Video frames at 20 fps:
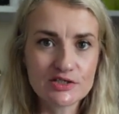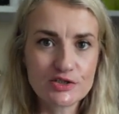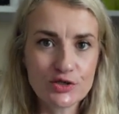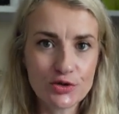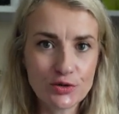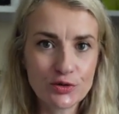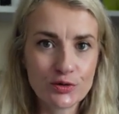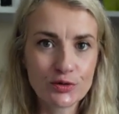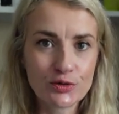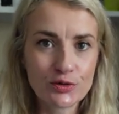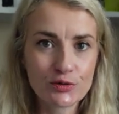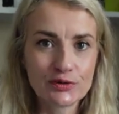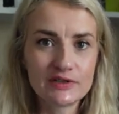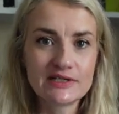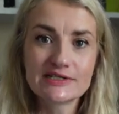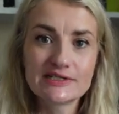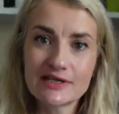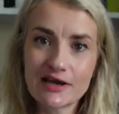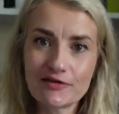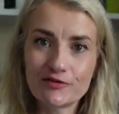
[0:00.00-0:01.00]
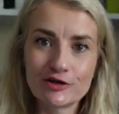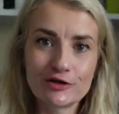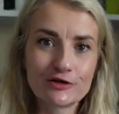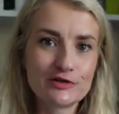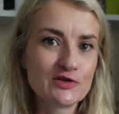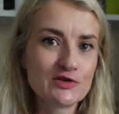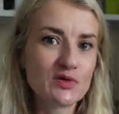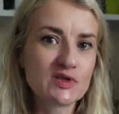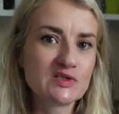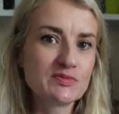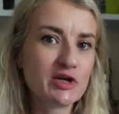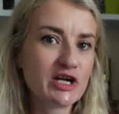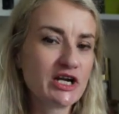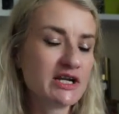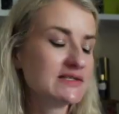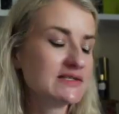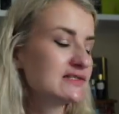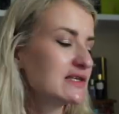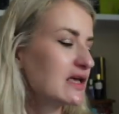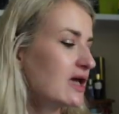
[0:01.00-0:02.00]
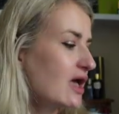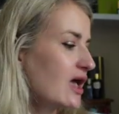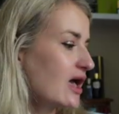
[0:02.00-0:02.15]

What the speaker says: to discover, to experience.